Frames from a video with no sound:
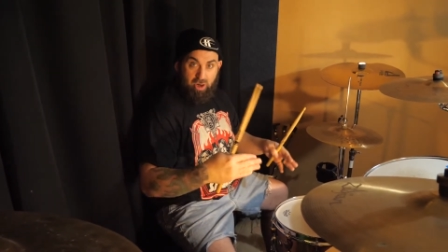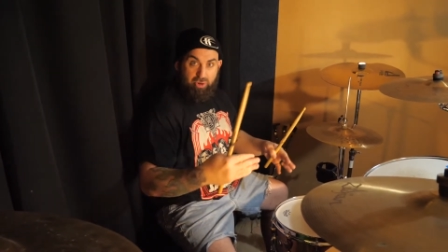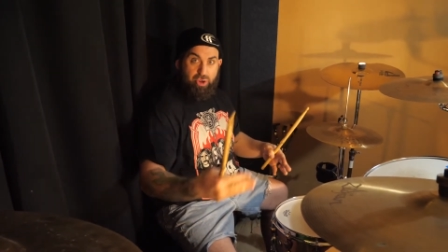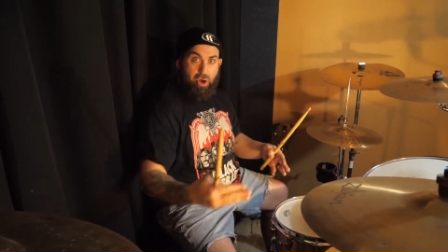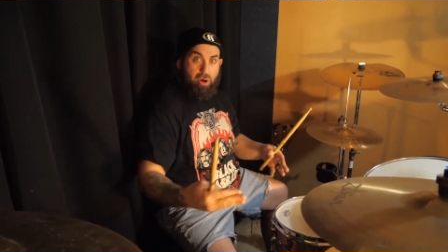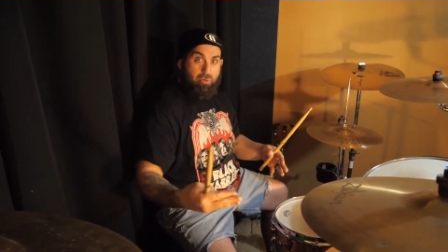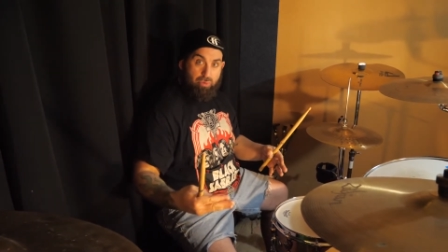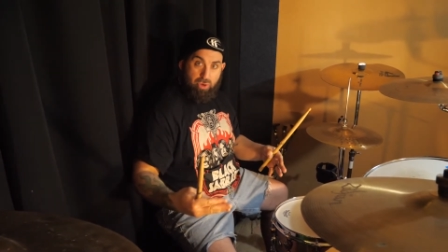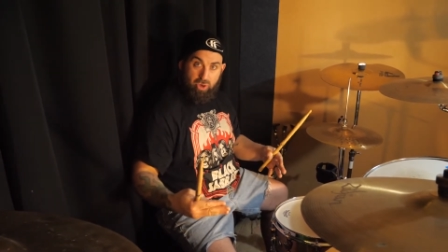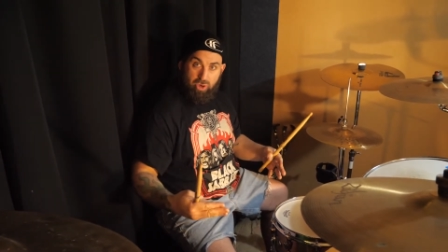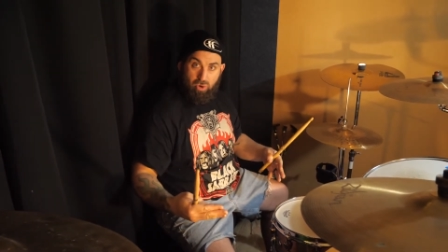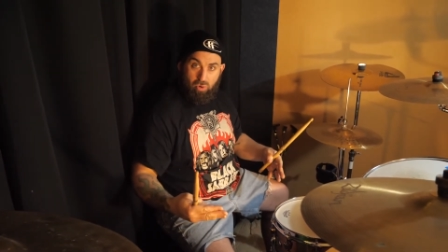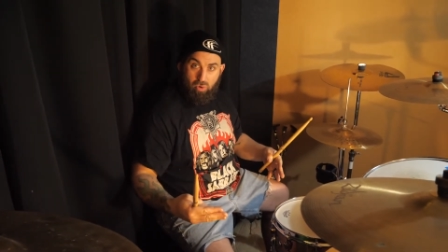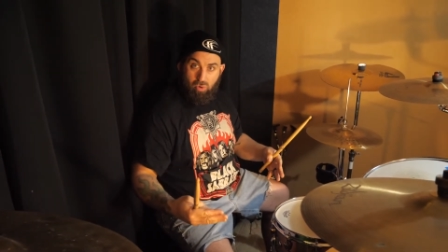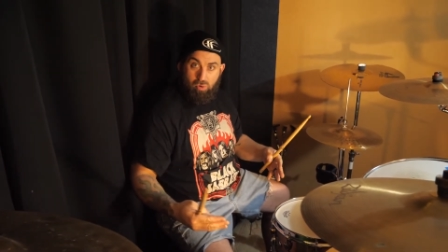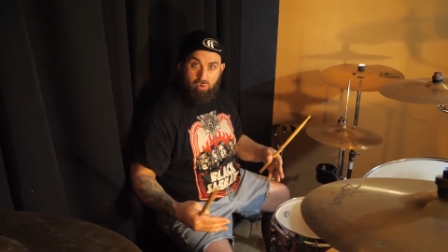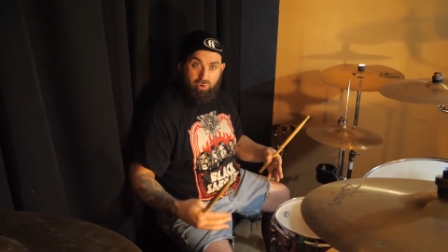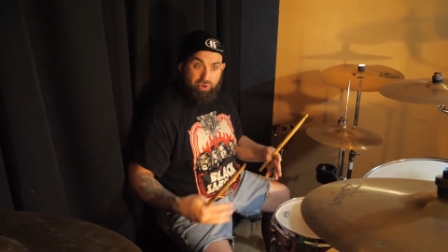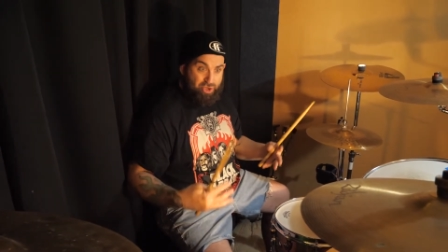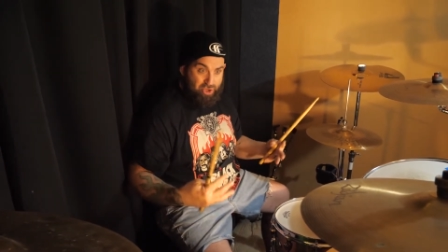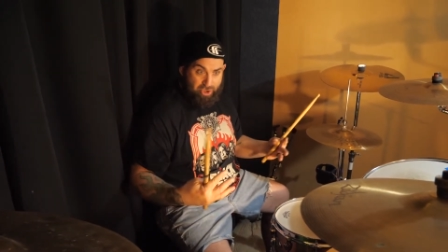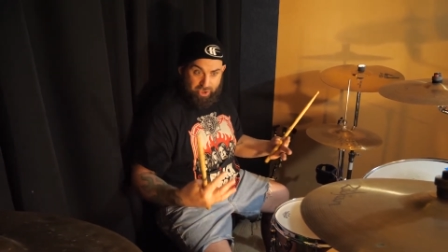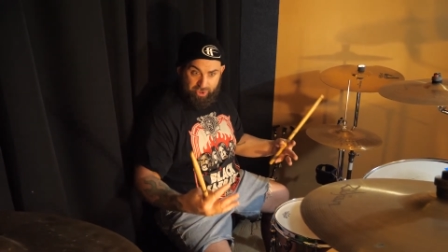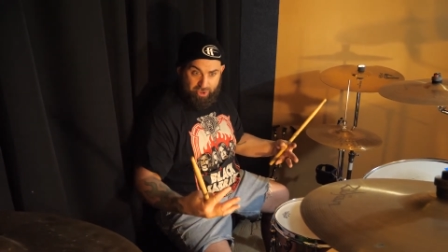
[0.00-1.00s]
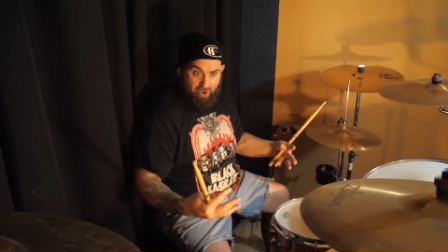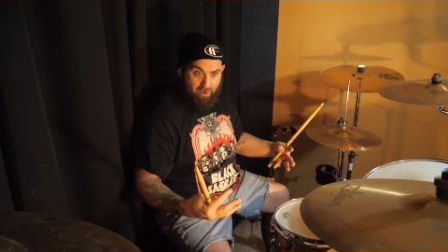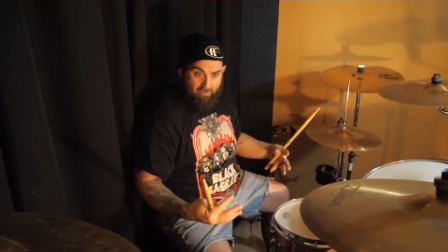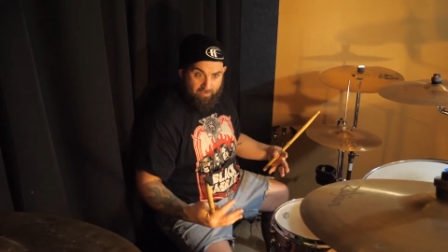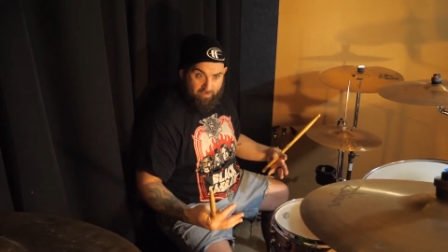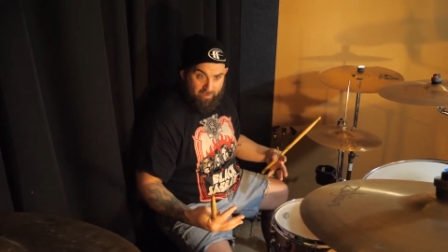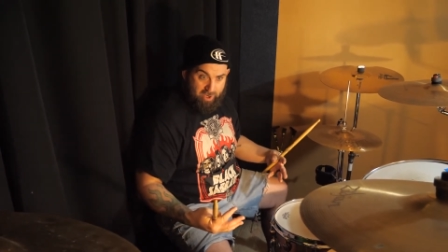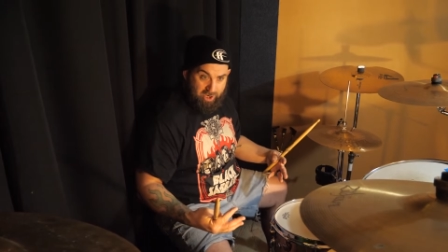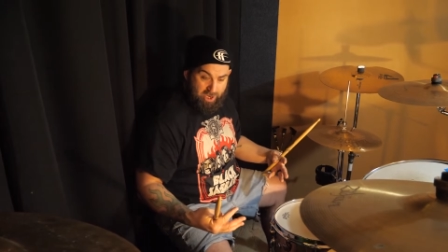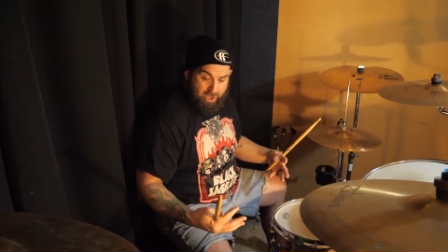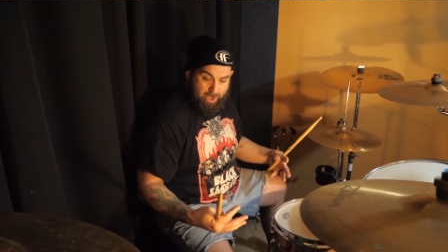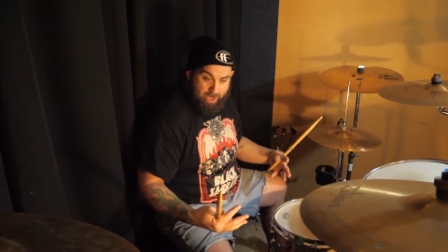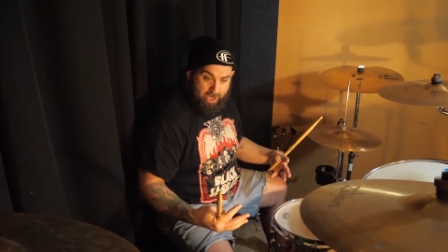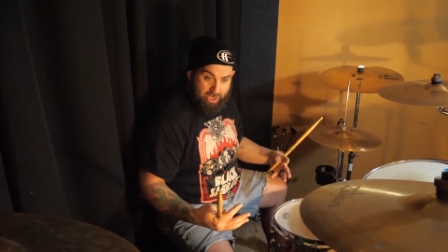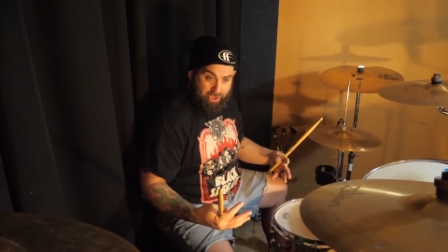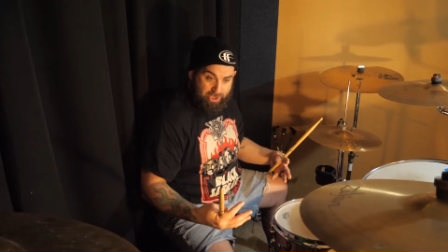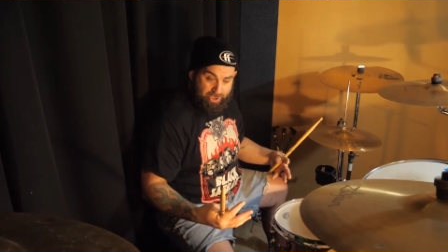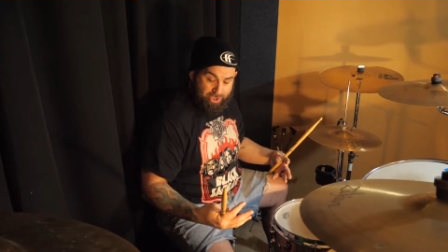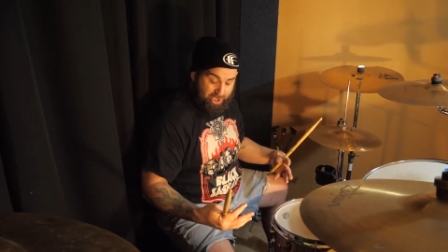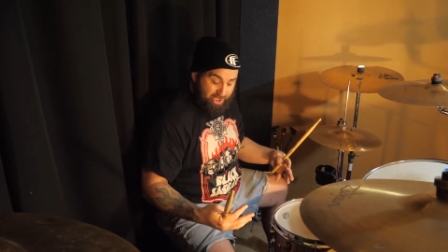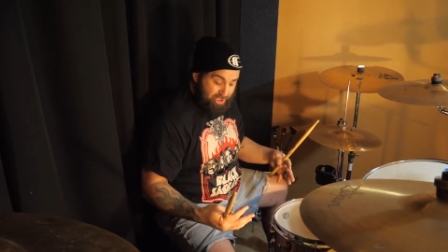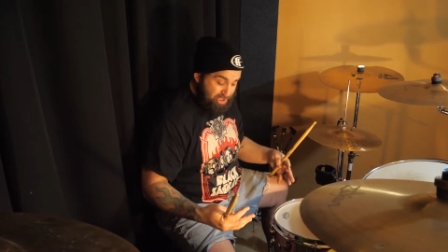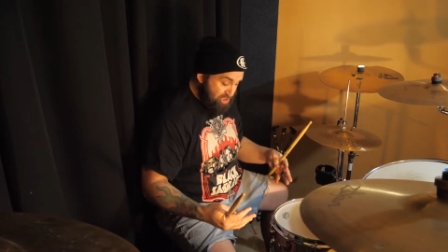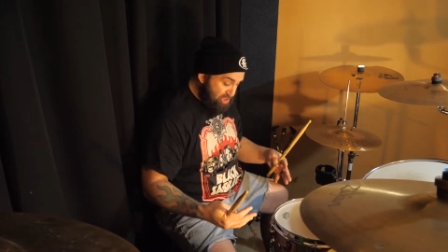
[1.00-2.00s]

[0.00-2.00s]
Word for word: I don't in a horse because I don't feel it needs it.